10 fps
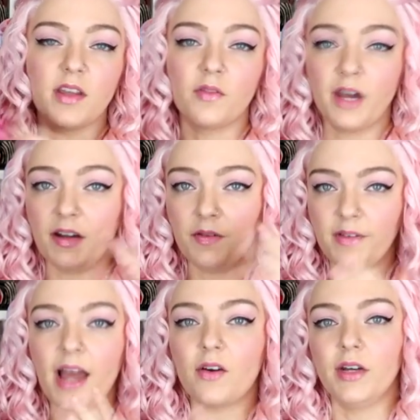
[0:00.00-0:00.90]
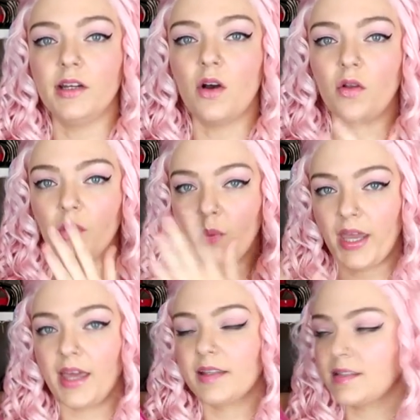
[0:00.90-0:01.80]
They are very flattering on the
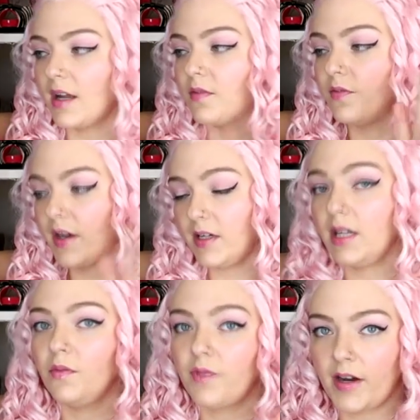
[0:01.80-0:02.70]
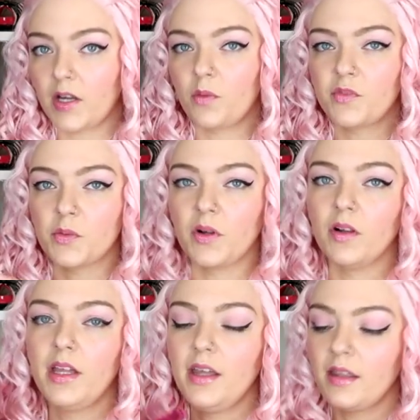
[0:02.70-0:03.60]
waist and very, very comfortable.